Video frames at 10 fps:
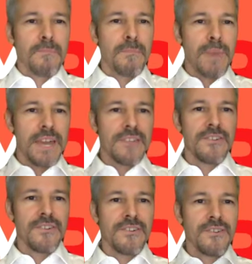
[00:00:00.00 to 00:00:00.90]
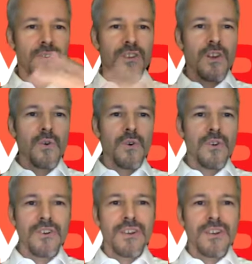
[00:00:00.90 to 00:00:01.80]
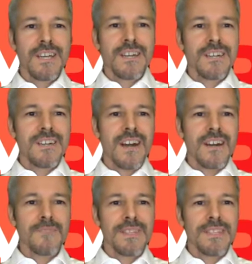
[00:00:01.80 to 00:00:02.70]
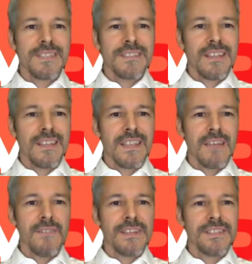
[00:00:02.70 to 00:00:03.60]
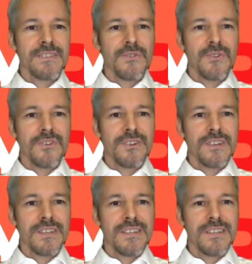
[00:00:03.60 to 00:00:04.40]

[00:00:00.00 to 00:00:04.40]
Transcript: better or lower carbon level in your